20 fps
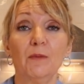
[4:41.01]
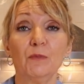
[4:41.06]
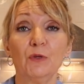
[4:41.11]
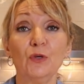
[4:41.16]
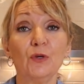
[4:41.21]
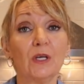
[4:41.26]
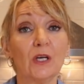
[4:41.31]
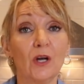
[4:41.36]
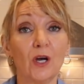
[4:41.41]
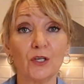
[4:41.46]

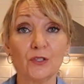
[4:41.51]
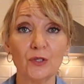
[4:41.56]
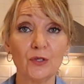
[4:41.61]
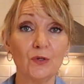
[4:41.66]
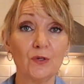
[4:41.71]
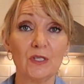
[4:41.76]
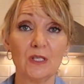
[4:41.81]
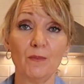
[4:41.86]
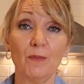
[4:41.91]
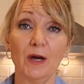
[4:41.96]
You can also
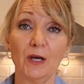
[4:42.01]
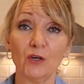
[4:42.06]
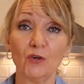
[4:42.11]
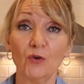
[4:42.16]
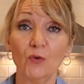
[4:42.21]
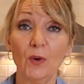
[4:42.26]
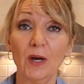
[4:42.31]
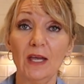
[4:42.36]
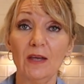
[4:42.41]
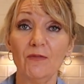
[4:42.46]
use the
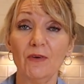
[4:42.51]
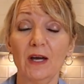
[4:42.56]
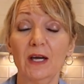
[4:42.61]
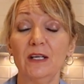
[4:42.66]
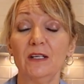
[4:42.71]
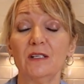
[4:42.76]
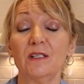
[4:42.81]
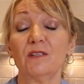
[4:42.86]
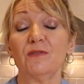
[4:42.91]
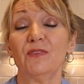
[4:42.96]
microwave.
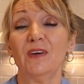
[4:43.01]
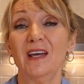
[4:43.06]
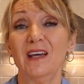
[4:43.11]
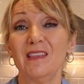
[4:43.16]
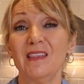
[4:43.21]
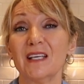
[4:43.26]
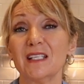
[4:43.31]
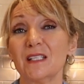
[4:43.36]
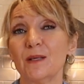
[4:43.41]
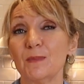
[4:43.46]
I just
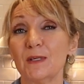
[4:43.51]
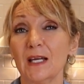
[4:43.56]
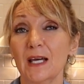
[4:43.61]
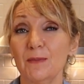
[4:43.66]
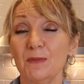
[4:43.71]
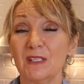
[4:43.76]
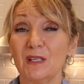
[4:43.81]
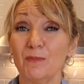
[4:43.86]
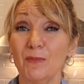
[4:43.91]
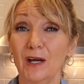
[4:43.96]
find that
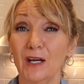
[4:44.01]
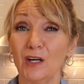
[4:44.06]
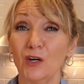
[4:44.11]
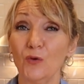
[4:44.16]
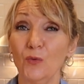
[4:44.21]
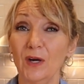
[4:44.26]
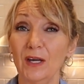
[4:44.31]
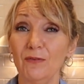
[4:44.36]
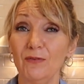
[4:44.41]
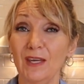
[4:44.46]
sometimes the
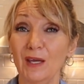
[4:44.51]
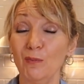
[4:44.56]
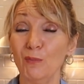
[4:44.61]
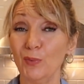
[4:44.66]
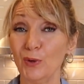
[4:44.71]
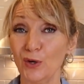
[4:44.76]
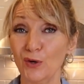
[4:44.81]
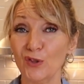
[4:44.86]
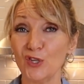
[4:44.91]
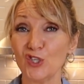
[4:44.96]
microwave can
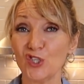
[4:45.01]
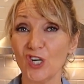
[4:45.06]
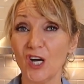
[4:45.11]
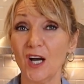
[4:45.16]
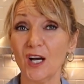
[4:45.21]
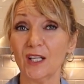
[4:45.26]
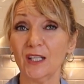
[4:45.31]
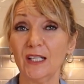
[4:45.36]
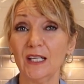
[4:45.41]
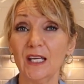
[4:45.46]
burn the
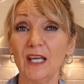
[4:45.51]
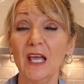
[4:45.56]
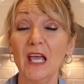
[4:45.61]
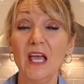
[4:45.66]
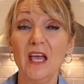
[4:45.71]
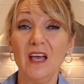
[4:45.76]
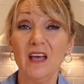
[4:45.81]
chocolate.